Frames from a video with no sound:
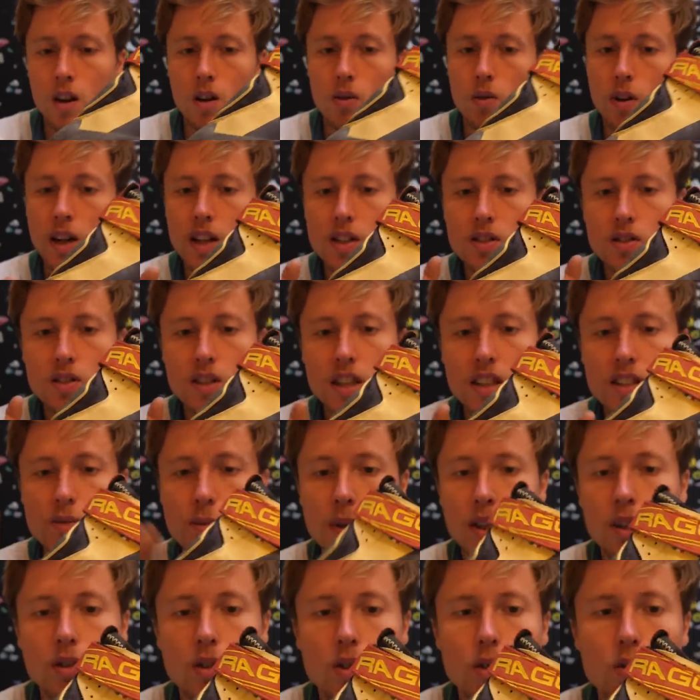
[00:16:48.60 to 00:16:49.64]
All right, so that's
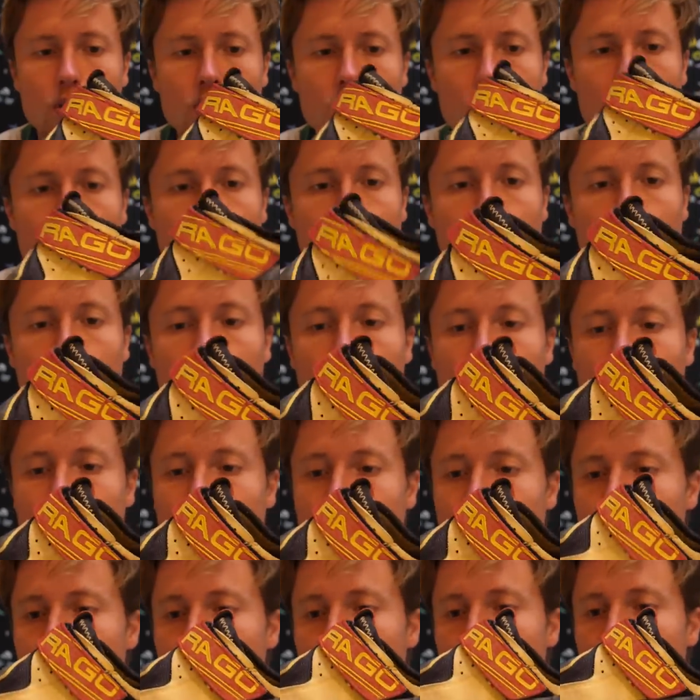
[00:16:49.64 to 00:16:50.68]
my conclusions for
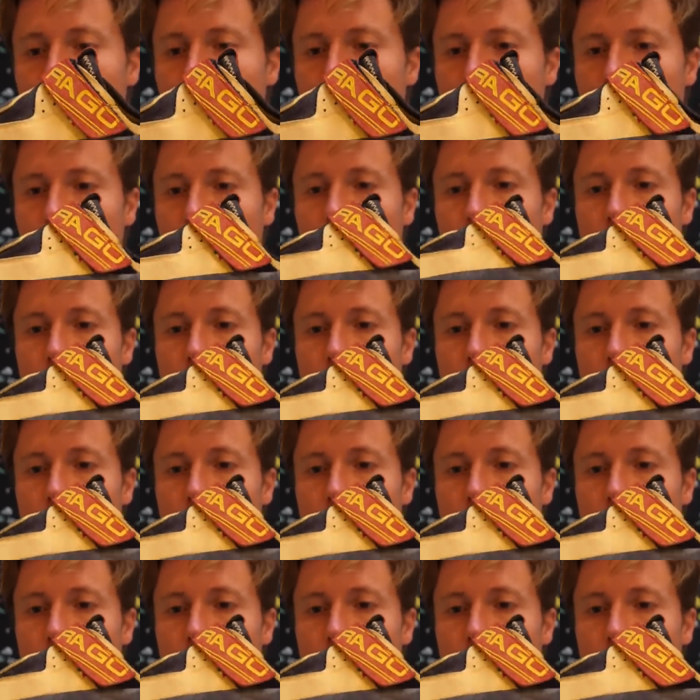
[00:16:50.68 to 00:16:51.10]
this shoe.